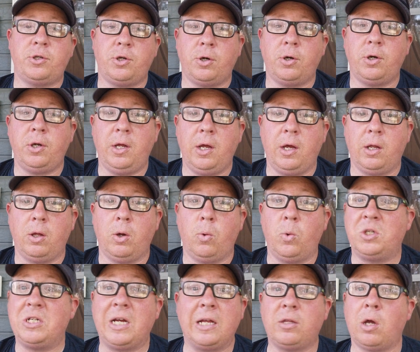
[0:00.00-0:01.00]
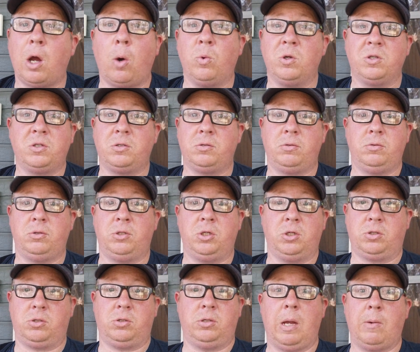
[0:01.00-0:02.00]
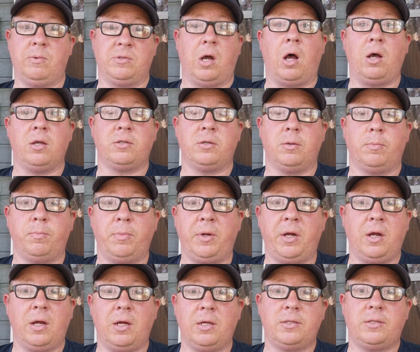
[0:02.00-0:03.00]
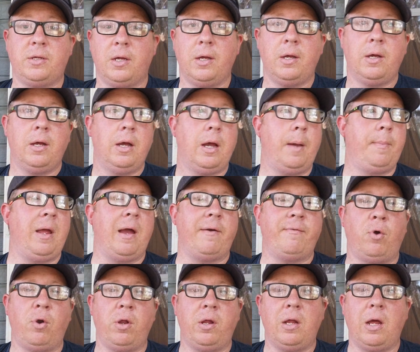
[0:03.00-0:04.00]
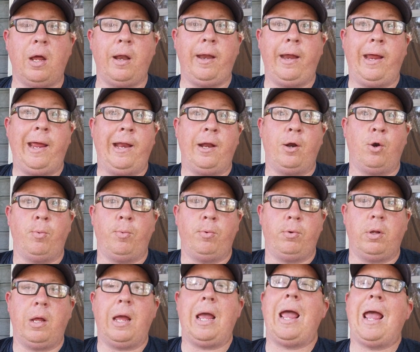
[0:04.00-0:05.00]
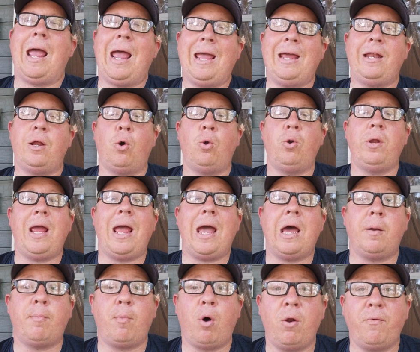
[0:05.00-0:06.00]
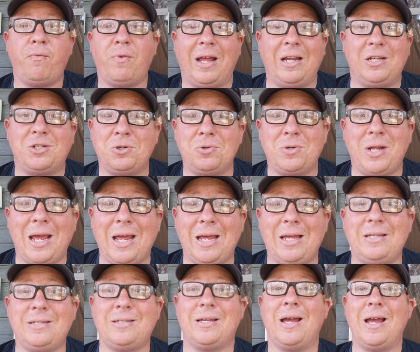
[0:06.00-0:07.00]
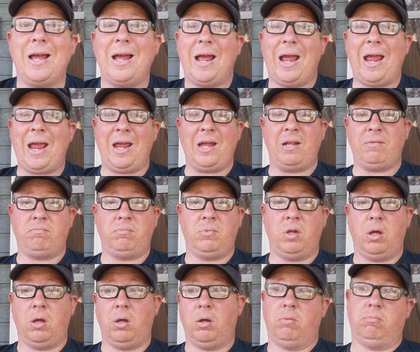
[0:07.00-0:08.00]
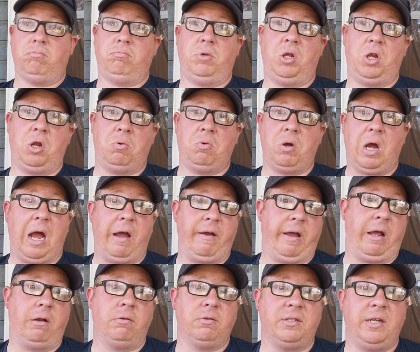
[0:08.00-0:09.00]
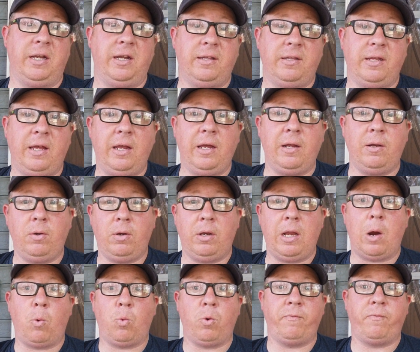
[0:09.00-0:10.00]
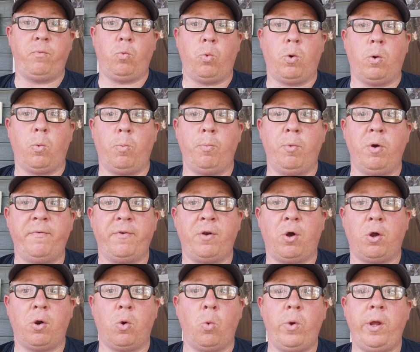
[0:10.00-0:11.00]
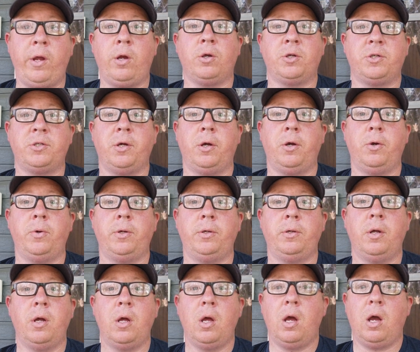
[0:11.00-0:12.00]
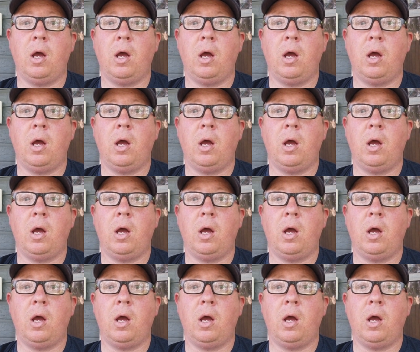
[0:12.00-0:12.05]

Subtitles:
turn yellow, which I thought was that was awesome, because I mean, I had only had them on for like 2 days, and I don't see anything, and now we're moving on a week or so, and